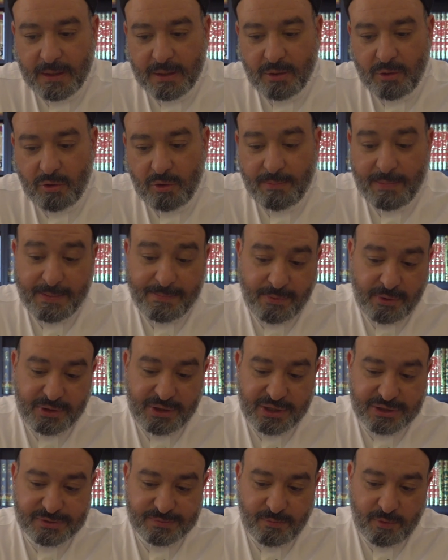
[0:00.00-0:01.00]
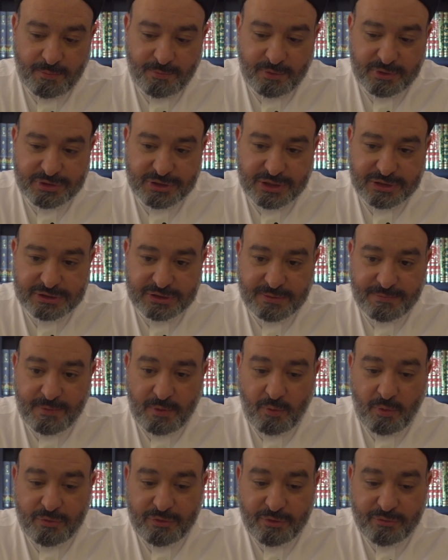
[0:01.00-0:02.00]
or in my bookcase more precisely.
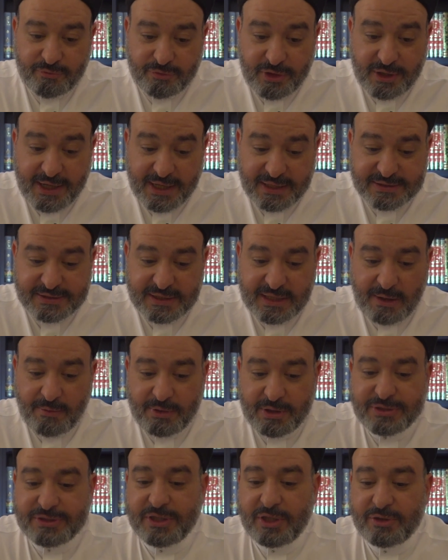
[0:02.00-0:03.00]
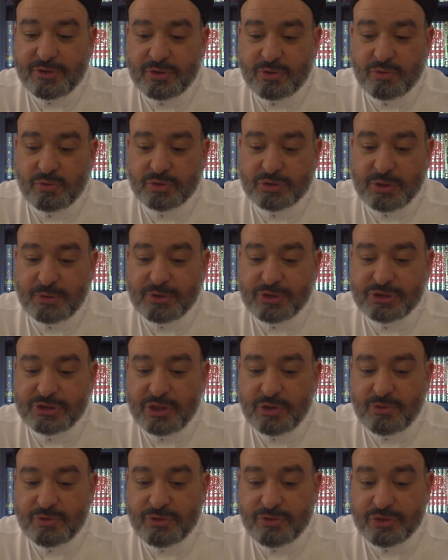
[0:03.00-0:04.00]
But the next thing I want to tell you is I want to
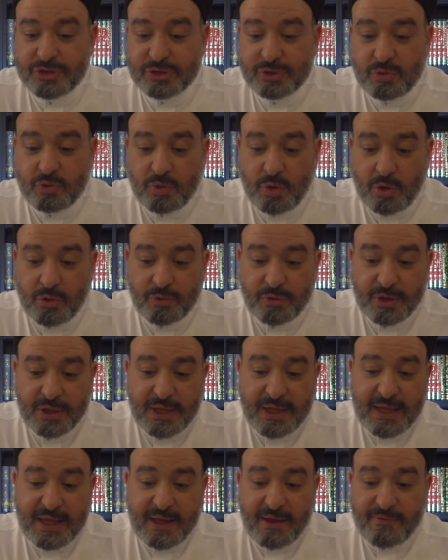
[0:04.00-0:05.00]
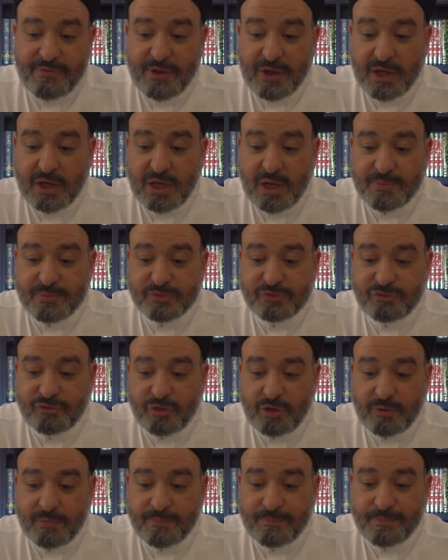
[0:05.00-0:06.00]
share with you this quote that comes
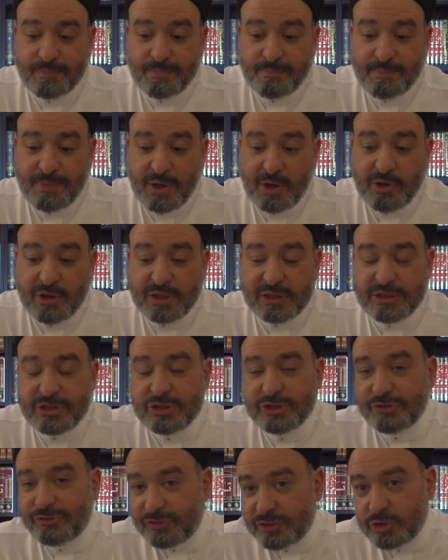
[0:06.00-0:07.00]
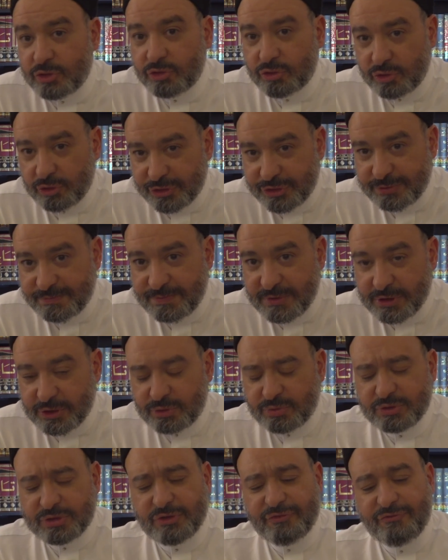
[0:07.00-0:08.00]
from Pericles' funeral
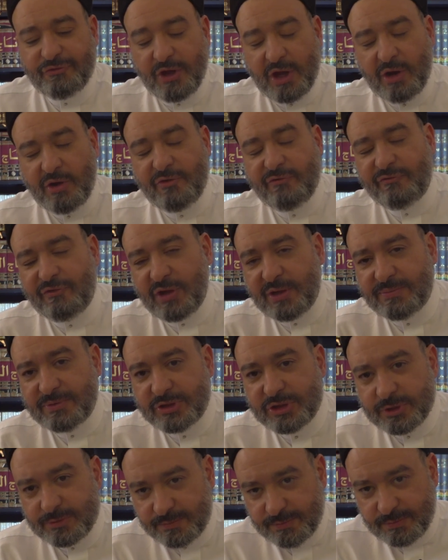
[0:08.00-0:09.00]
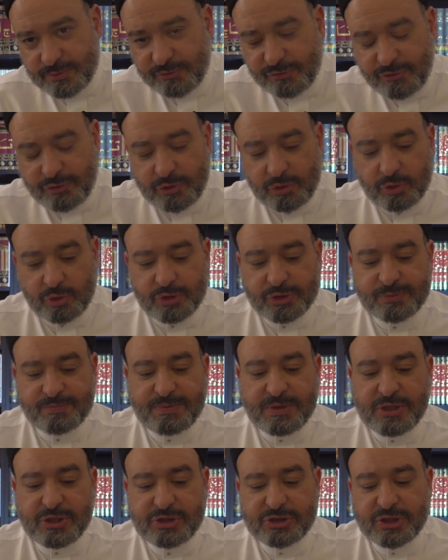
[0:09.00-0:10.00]
speech, which is a very famous funeral
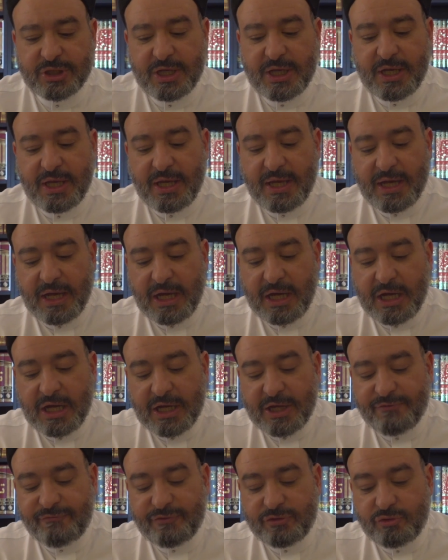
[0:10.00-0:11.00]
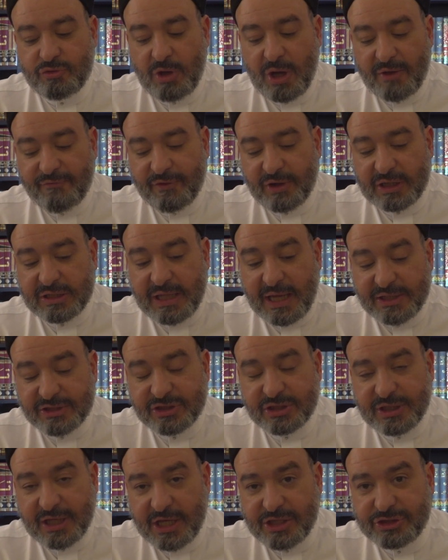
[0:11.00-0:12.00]
speech. If you have a
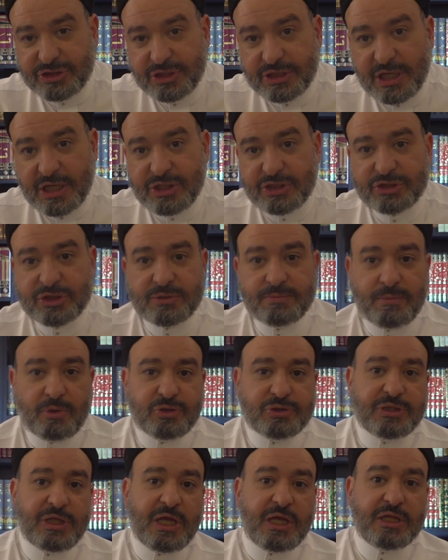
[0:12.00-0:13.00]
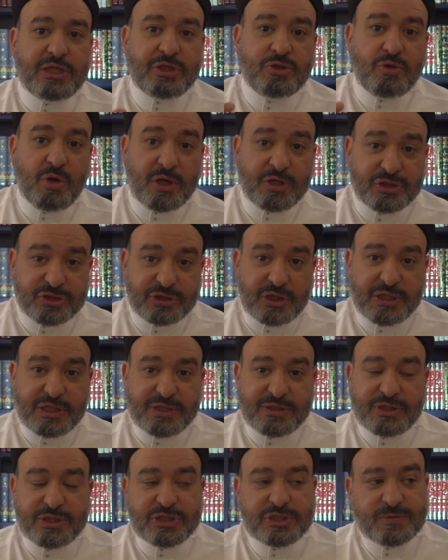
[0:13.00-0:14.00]
classic education, most likely you had
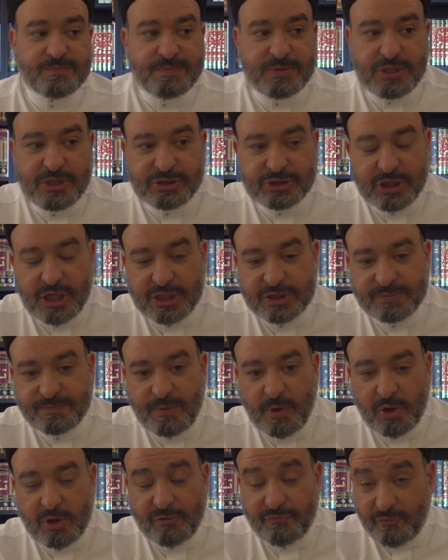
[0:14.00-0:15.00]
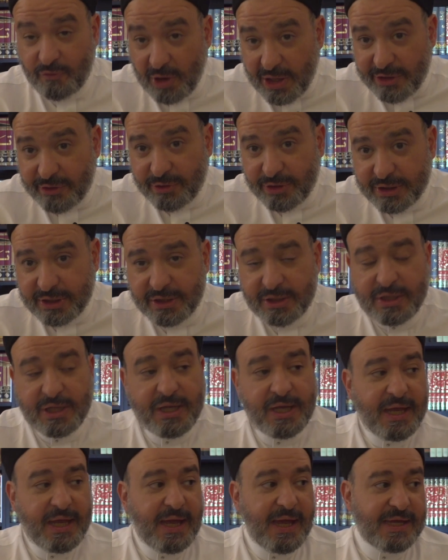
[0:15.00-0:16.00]
studied this speech as part of rhetoric.
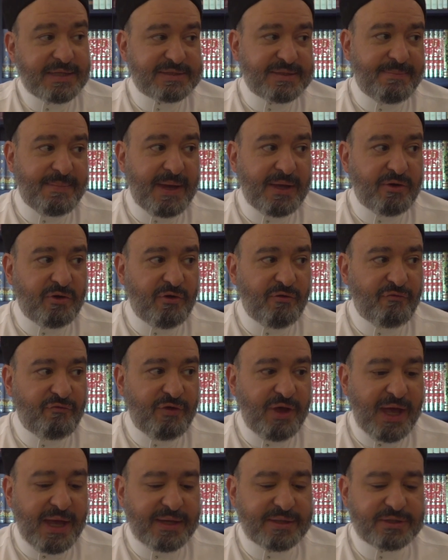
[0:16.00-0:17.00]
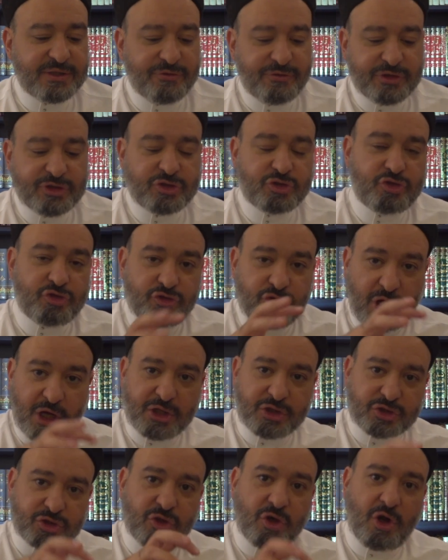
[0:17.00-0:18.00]
As a matter of fact, the
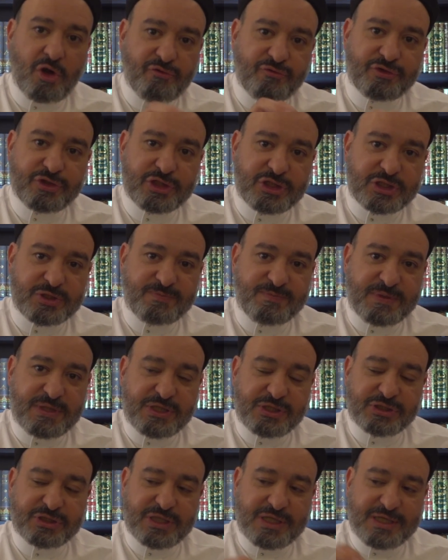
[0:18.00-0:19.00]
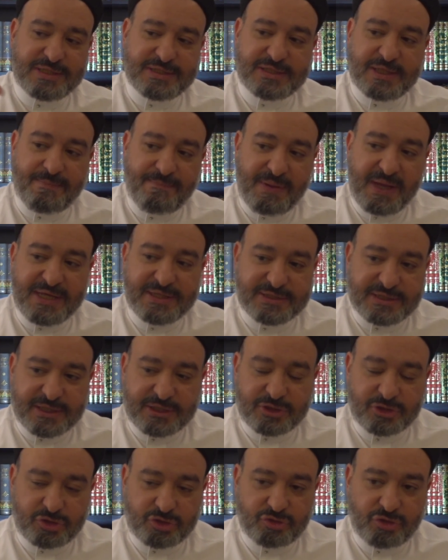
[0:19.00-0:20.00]
structure of this speech is the
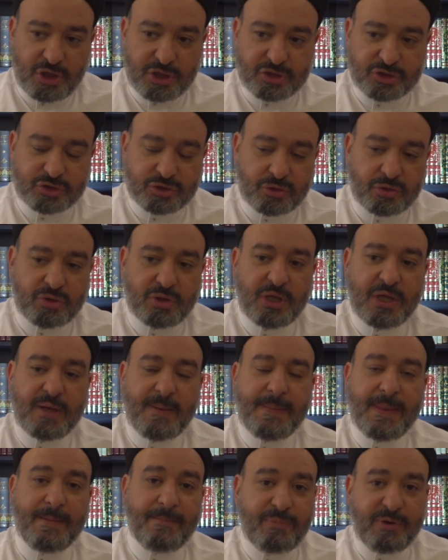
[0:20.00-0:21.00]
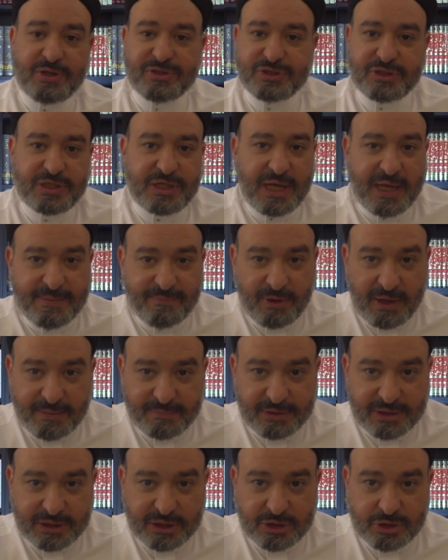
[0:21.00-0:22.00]
basic structure that President
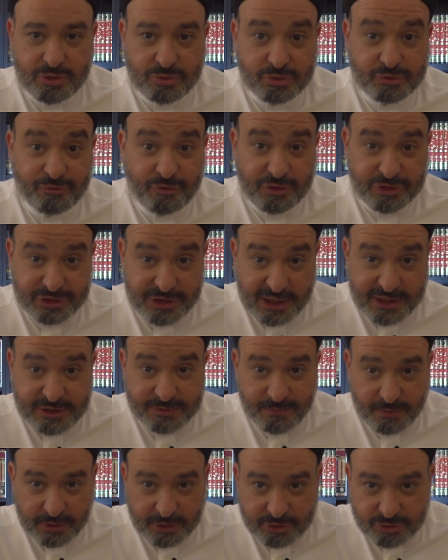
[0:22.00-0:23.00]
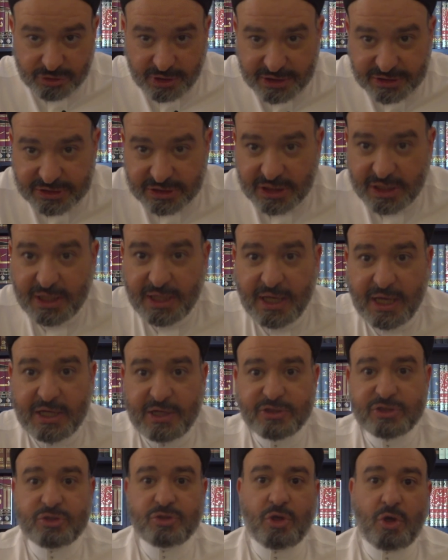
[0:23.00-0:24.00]
Abraham Lincoln used for his Gettysburg Address. And
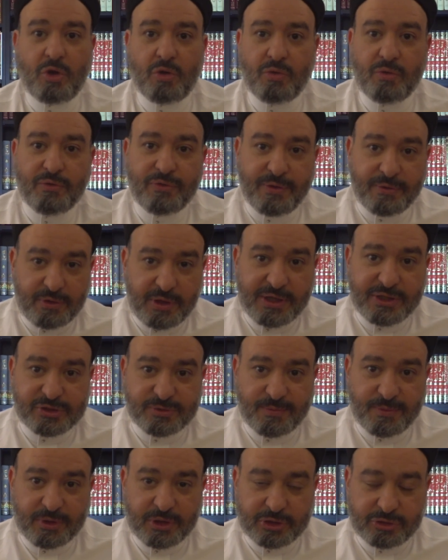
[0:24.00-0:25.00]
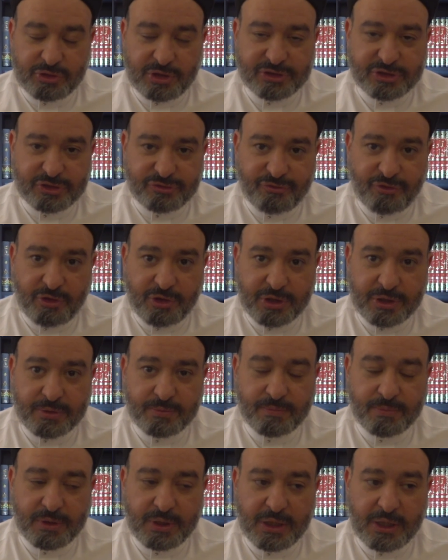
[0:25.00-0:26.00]
as you know, the Gettysburg Address is very
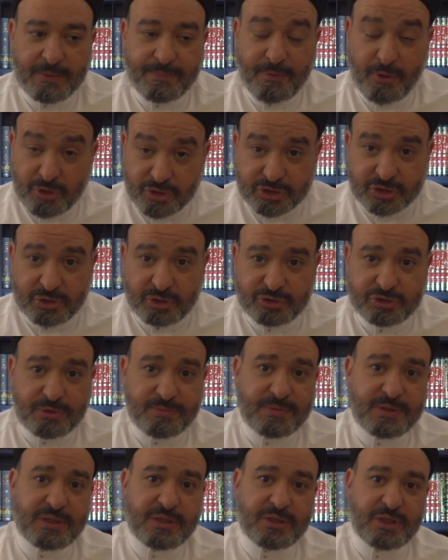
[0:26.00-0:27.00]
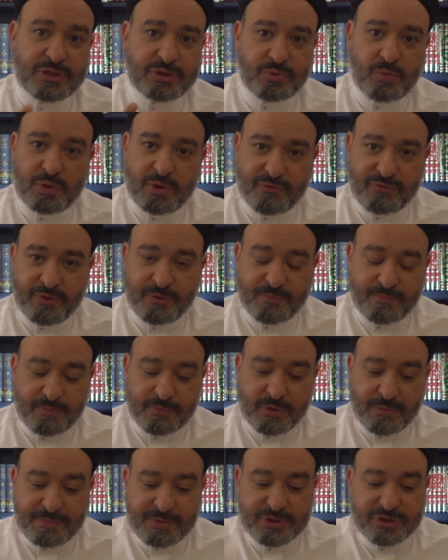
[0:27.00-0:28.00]
personal to me, and it's one of
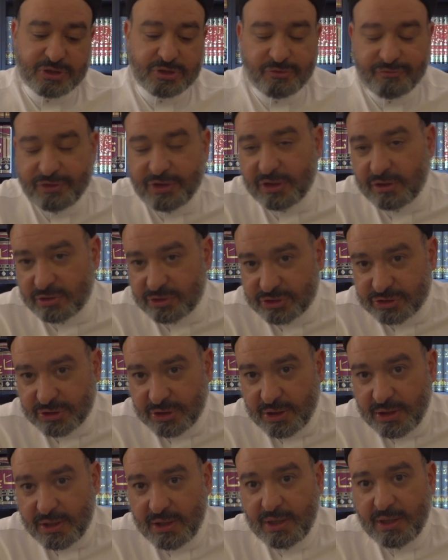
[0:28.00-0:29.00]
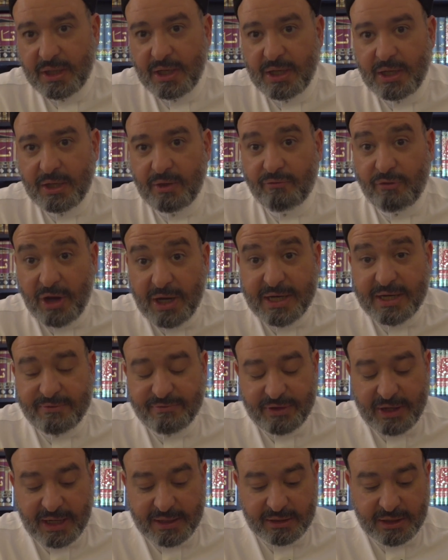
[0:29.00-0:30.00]
the pieces of English writing
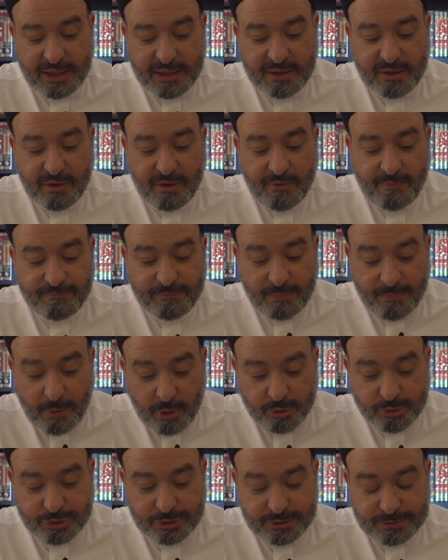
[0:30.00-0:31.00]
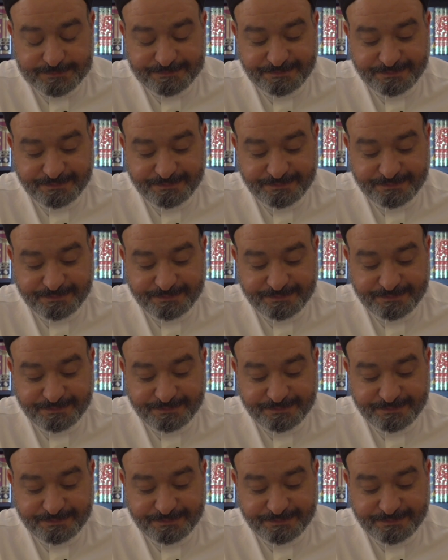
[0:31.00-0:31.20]
that I like most.